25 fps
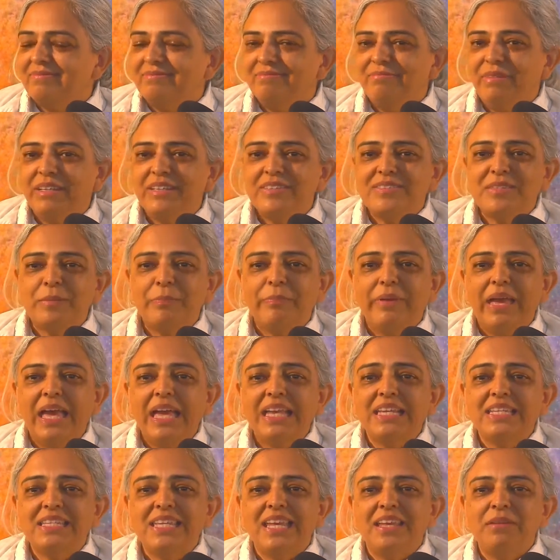Because a
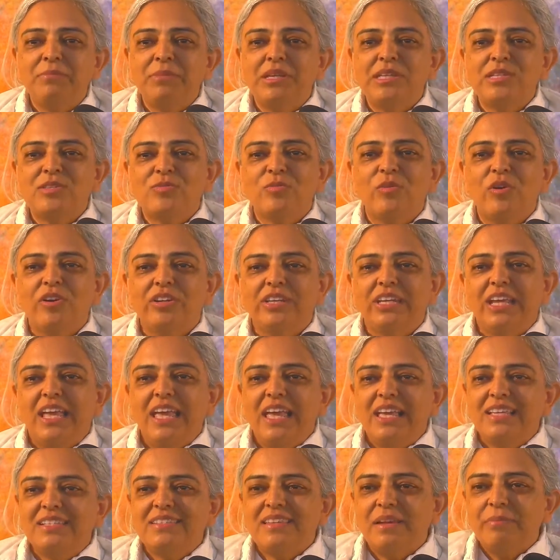bad day means what?
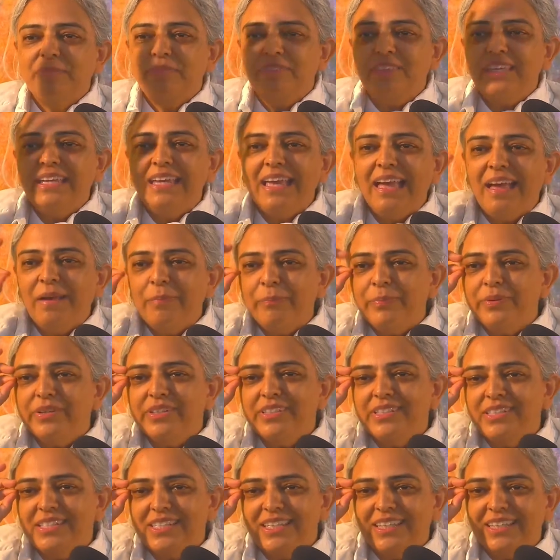Something
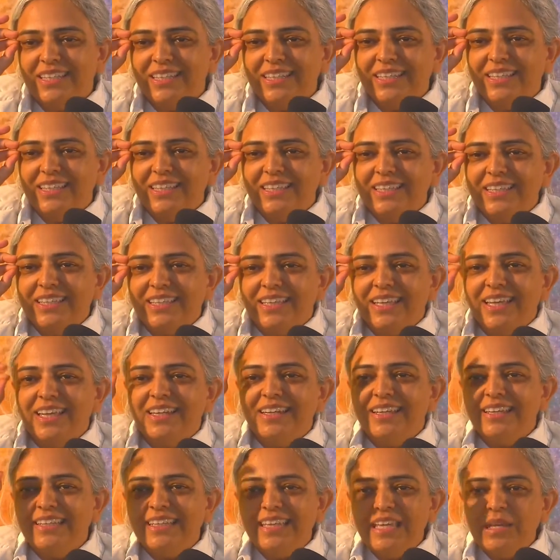happened,
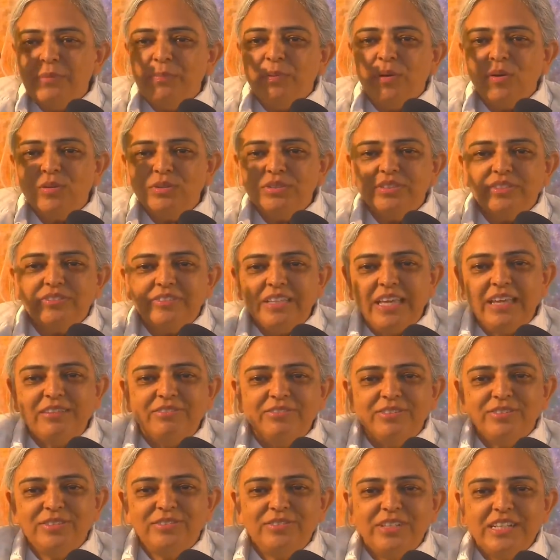and I keep hold of
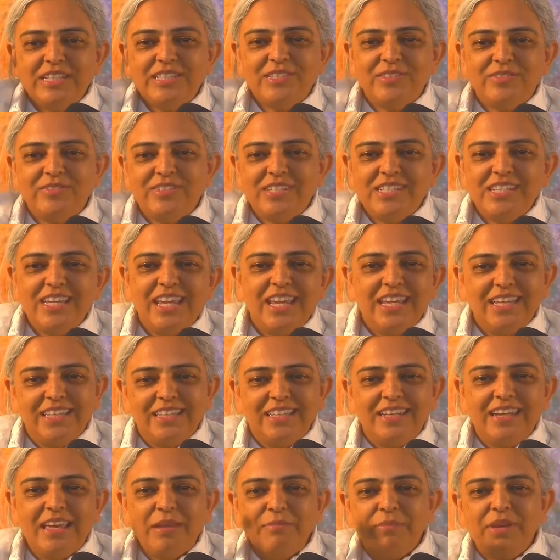that for the rest of the day,
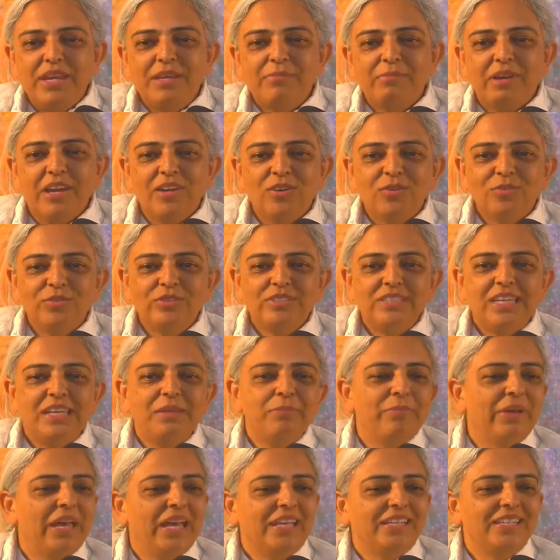and I make my whole
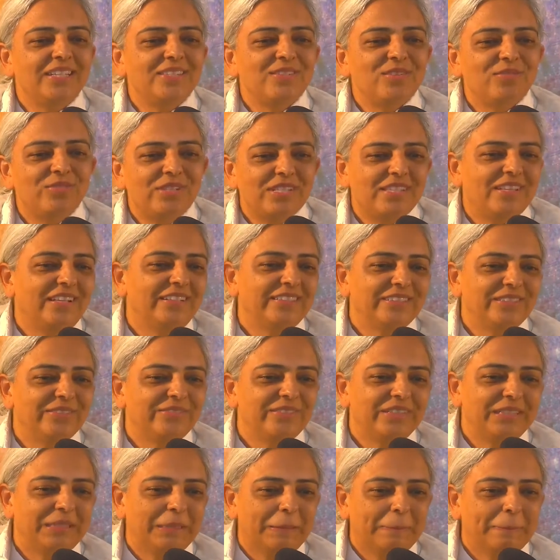day bad as a result
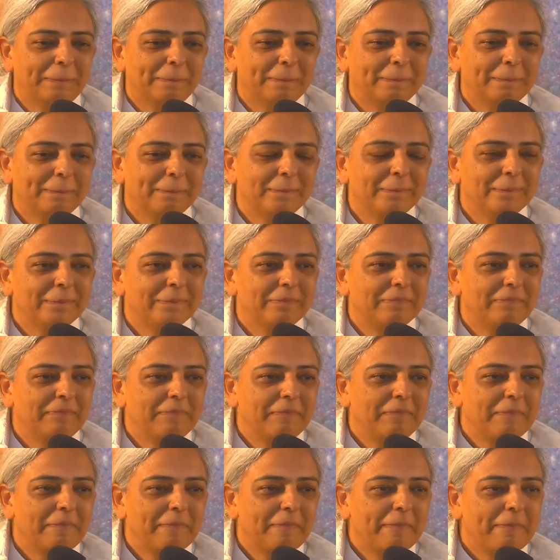of it.
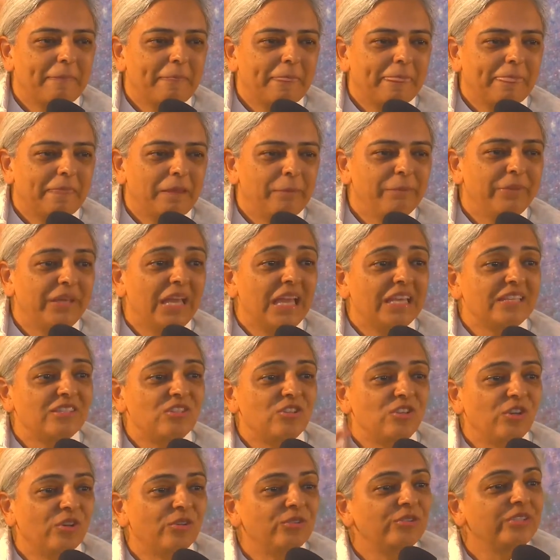But
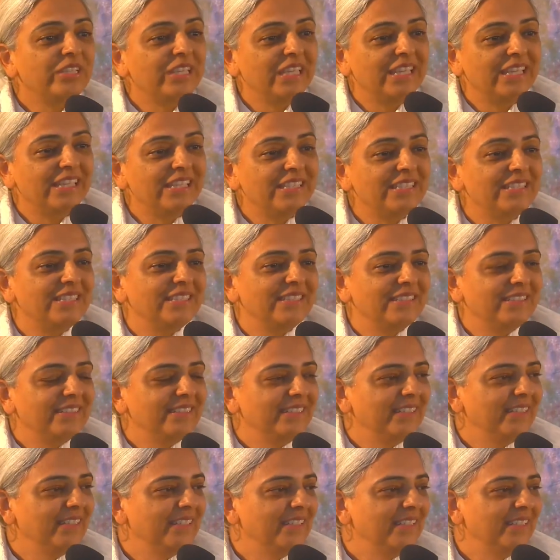as yogis,
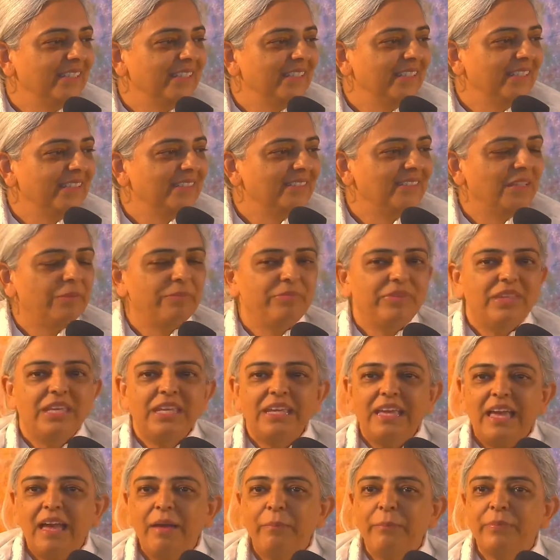
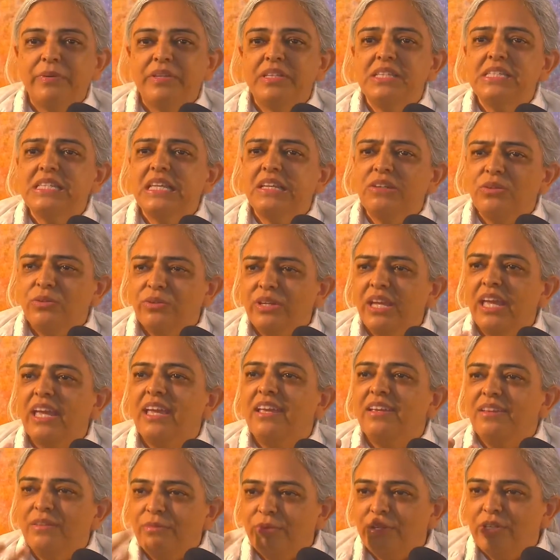something happens, and
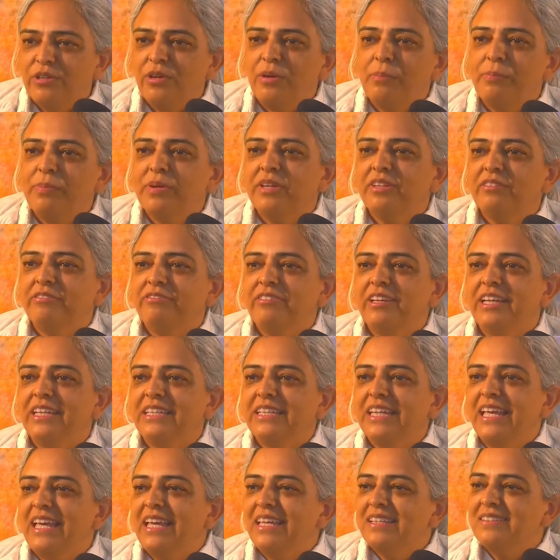okay, we're not
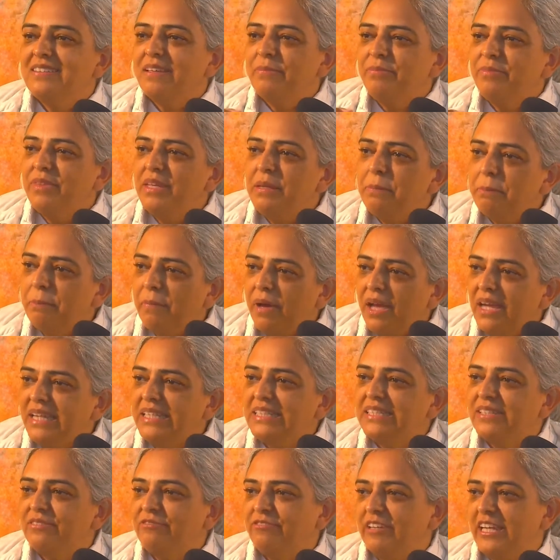perfect. Something
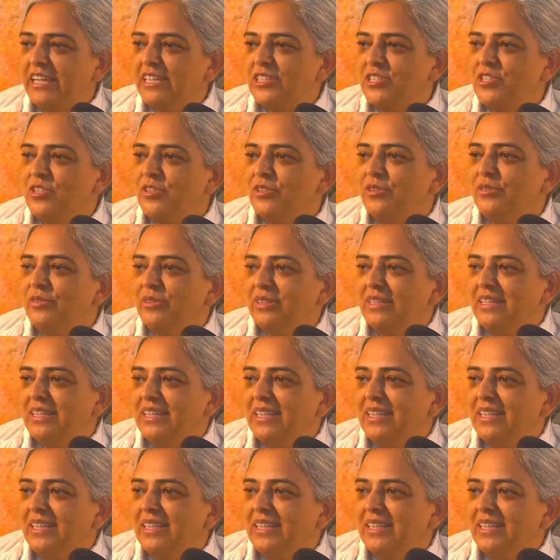might affect you,